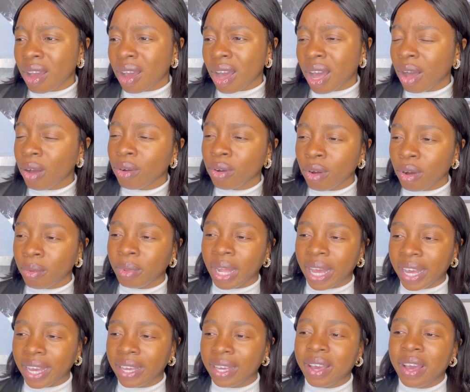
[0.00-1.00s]
how come
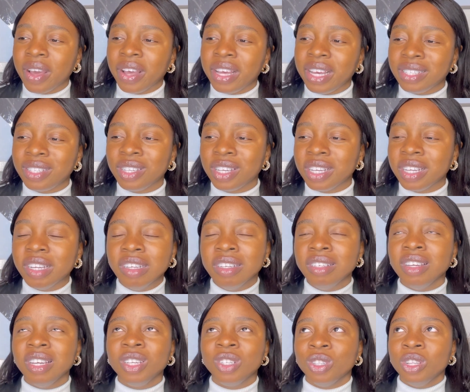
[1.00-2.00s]
like it
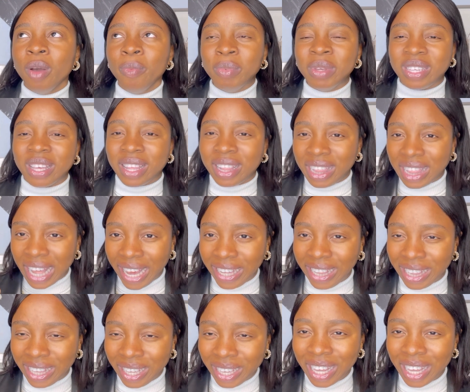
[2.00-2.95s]
should not be said lightly,